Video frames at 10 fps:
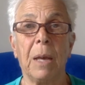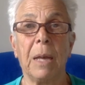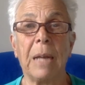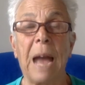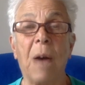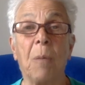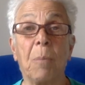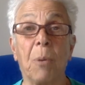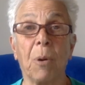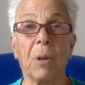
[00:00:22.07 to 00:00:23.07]
And how
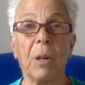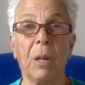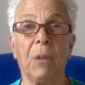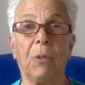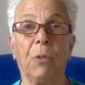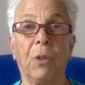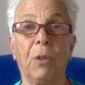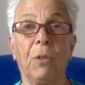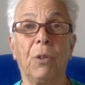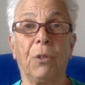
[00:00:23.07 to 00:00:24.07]
important it is for
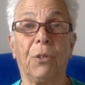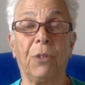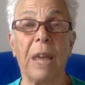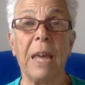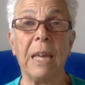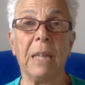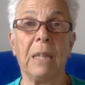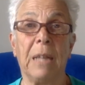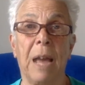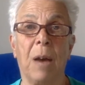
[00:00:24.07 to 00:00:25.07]
you to stay in
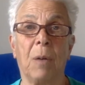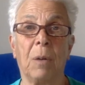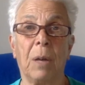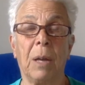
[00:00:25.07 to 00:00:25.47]
the now